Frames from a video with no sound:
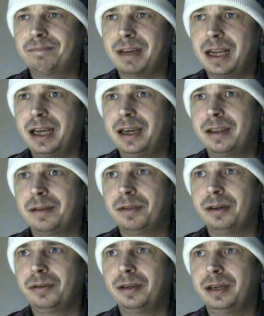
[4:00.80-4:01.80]
Me, I like PS1. them
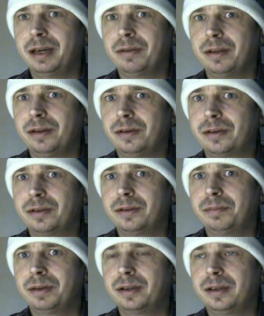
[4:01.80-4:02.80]
though, they how they look. So
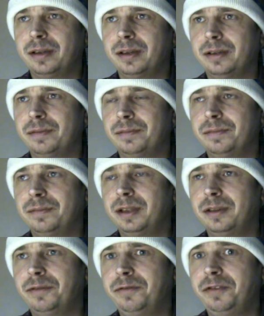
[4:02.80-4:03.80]
yeah, but they the are, they
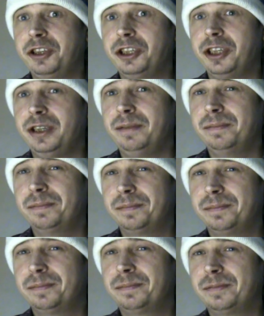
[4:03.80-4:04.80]
are fishy. Guys,
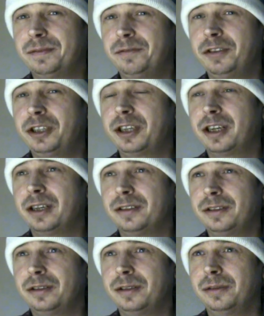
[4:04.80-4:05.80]
the fishy
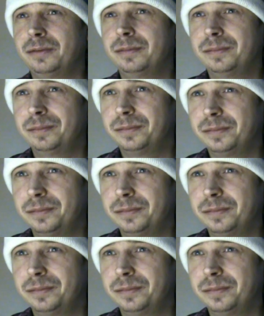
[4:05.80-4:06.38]
cunts though.